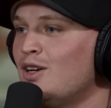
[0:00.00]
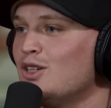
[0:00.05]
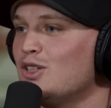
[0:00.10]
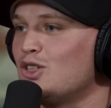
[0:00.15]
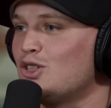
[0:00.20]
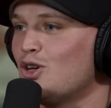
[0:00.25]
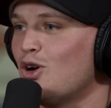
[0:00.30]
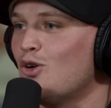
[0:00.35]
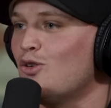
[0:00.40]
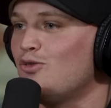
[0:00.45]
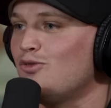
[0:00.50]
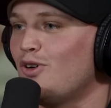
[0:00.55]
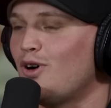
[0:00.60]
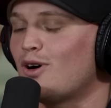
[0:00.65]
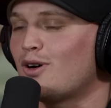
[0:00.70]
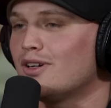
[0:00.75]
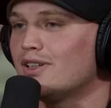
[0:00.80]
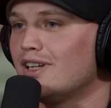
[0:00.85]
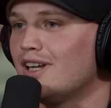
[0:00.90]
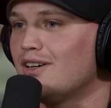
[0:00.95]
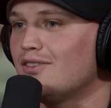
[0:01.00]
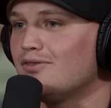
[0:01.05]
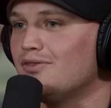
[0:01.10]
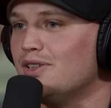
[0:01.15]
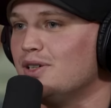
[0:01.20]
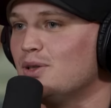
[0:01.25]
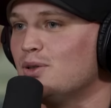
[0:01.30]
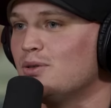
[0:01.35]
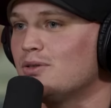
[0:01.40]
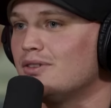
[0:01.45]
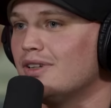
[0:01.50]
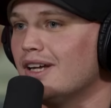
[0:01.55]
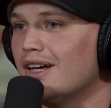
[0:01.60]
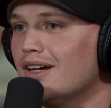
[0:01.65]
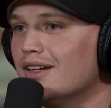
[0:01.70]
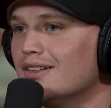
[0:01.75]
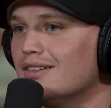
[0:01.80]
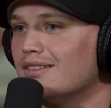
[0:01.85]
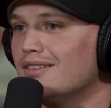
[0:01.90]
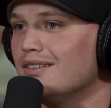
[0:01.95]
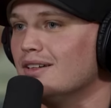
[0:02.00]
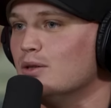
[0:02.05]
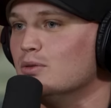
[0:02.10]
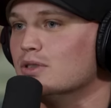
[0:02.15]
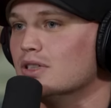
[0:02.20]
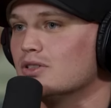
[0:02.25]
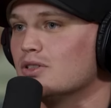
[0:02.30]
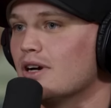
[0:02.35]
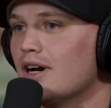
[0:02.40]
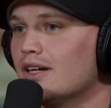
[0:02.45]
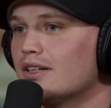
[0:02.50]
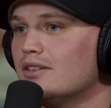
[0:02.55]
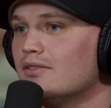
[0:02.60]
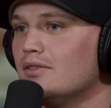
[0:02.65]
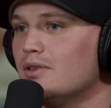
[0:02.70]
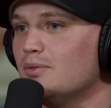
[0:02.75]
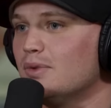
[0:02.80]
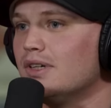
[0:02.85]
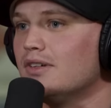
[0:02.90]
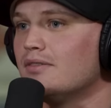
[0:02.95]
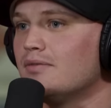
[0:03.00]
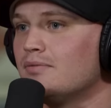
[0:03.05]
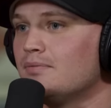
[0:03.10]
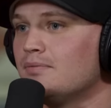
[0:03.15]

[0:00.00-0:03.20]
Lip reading: so far in left field that it was attractive to me.